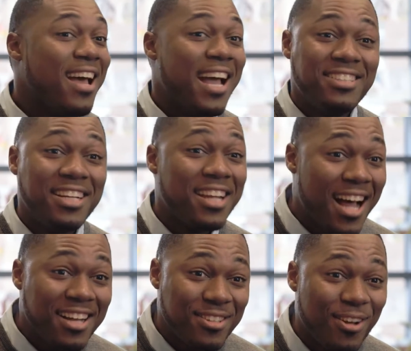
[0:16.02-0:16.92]

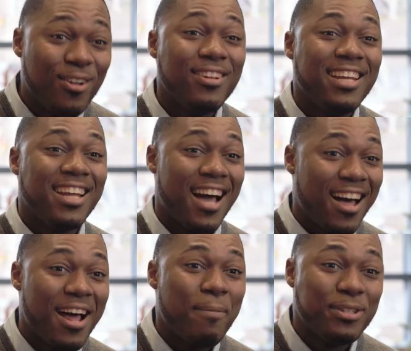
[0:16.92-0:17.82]
"Educación
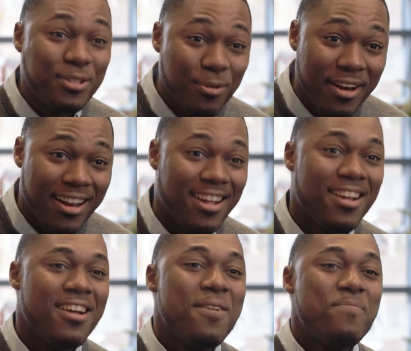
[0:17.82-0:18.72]
igual opportunity."
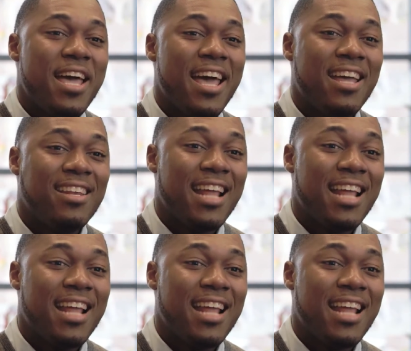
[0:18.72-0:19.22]
And